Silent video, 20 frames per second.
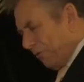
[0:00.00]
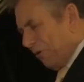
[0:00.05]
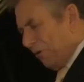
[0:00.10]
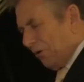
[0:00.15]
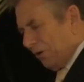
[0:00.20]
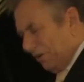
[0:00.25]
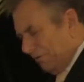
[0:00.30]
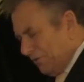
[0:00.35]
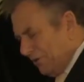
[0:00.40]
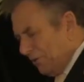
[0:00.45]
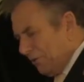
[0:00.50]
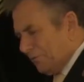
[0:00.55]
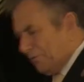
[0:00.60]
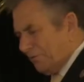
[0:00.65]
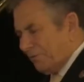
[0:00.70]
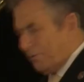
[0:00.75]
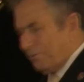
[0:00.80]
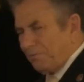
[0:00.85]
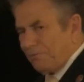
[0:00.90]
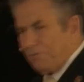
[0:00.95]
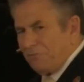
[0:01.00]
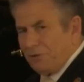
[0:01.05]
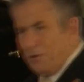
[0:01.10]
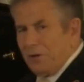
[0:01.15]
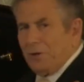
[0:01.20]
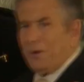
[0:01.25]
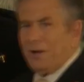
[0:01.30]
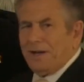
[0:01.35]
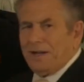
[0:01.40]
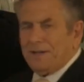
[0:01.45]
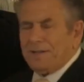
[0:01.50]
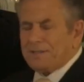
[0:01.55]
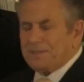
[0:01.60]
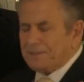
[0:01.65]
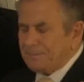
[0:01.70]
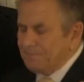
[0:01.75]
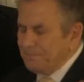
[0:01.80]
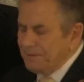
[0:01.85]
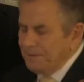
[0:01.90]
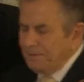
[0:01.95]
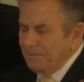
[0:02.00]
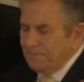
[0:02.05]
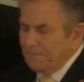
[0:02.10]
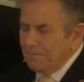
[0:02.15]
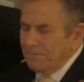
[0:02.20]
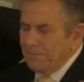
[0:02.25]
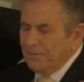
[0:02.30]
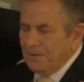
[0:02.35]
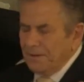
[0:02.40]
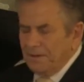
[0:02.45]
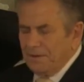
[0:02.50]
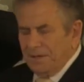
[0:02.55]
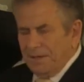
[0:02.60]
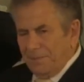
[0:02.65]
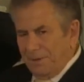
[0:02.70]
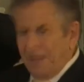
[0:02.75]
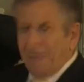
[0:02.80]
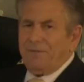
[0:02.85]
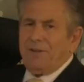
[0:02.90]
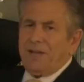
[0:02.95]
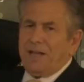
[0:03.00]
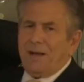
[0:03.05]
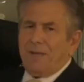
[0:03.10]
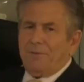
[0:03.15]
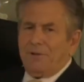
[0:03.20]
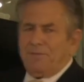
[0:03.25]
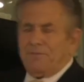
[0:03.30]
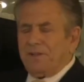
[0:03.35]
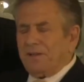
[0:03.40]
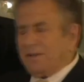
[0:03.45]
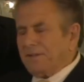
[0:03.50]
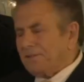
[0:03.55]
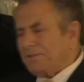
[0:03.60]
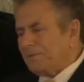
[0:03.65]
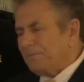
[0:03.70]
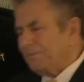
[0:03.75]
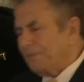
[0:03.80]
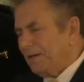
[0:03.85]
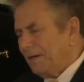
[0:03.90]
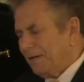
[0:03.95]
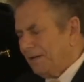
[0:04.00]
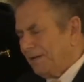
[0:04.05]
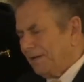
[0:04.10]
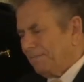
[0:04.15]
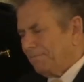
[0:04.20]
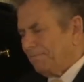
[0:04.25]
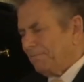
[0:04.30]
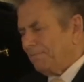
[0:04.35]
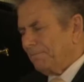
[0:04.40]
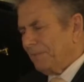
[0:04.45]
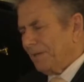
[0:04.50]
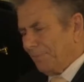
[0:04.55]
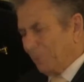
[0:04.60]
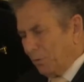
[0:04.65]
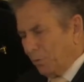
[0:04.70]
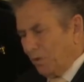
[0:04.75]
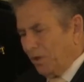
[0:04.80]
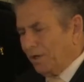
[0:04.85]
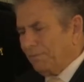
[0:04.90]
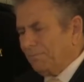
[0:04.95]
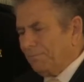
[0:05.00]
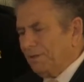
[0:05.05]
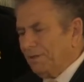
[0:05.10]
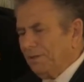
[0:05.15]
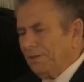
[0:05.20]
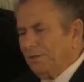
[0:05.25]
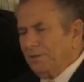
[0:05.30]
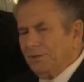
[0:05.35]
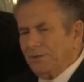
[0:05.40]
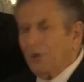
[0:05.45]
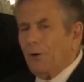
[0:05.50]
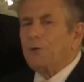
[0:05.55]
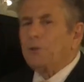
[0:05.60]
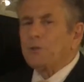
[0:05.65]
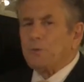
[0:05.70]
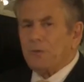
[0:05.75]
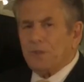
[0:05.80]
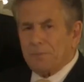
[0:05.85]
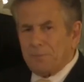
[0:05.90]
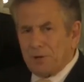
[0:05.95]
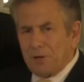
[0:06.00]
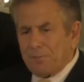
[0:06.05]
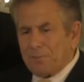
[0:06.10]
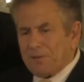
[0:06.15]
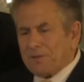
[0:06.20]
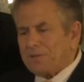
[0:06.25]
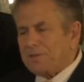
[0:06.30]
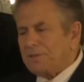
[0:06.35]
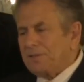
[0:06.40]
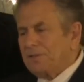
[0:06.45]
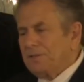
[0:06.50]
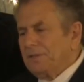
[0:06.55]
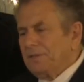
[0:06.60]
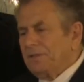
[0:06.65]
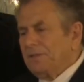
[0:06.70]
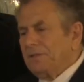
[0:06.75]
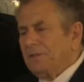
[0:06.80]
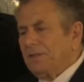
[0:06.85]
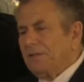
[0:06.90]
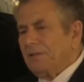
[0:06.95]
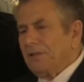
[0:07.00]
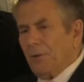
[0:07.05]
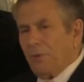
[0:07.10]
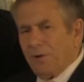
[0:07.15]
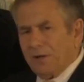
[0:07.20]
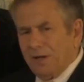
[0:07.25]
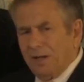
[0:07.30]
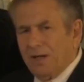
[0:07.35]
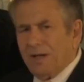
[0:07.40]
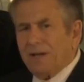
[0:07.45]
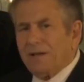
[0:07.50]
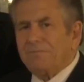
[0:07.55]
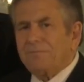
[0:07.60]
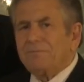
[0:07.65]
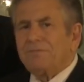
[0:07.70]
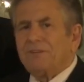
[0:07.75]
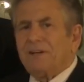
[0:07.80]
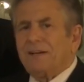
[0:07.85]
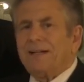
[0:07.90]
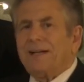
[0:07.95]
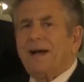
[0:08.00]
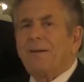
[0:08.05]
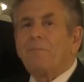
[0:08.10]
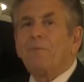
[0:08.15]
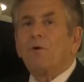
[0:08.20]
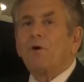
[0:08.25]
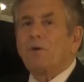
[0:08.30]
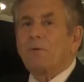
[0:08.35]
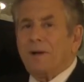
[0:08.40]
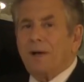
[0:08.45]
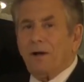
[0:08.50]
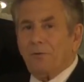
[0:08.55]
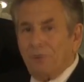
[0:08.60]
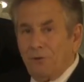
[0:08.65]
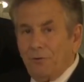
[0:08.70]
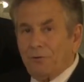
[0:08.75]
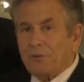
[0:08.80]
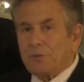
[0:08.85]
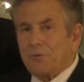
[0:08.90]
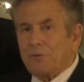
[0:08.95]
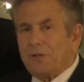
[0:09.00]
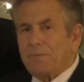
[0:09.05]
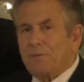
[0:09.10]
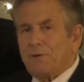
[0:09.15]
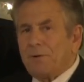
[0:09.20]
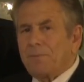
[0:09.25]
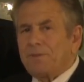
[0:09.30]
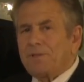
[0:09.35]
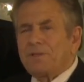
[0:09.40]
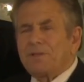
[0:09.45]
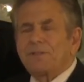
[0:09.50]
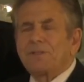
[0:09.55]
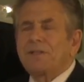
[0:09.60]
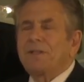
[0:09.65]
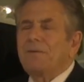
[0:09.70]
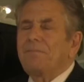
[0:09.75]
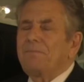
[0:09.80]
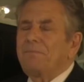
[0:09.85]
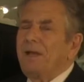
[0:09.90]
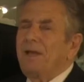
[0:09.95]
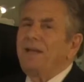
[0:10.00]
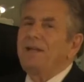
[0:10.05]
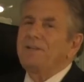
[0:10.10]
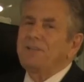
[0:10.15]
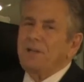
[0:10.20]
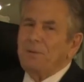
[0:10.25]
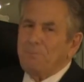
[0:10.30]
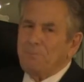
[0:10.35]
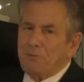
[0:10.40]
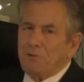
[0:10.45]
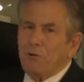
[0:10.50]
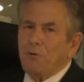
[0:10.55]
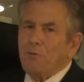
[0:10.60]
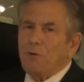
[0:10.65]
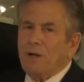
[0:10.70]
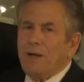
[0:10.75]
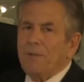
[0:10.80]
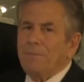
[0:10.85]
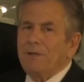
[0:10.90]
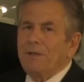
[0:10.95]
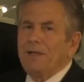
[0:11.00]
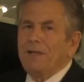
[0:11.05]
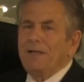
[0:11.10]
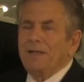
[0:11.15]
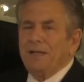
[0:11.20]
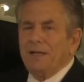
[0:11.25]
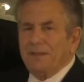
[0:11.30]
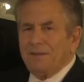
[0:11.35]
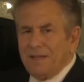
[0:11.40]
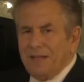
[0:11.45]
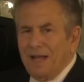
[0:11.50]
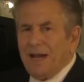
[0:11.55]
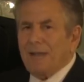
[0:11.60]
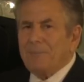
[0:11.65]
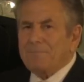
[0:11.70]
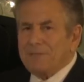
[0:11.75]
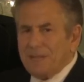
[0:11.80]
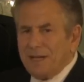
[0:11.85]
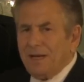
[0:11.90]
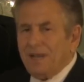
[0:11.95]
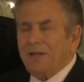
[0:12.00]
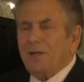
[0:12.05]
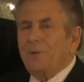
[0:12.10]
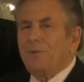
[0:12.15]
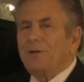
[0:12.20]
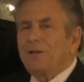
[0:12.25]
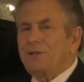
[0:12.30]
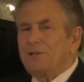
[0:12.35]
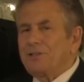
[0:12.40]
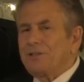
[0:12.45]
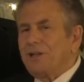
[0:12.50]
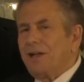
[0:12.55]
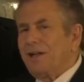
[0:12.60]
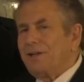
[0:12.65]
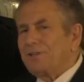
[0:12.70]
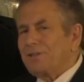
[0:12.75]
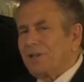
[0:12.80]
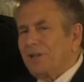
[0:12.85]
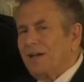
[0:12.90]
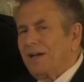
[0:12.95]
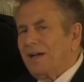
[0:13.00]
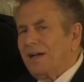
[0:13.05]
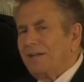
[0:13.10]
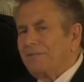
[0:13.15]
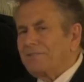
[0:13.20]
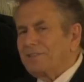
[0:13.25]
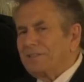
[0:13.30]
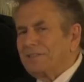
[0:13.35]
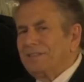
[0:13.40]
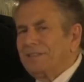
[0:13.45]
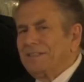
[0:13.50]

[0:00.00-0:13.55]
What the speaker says: all of you, for the audience, let me give you a couple of things. Number one, Notes with a Purpose. Go online, find out more about Notes with a Purpose. It's an amazing program that I'm telling you can change lives.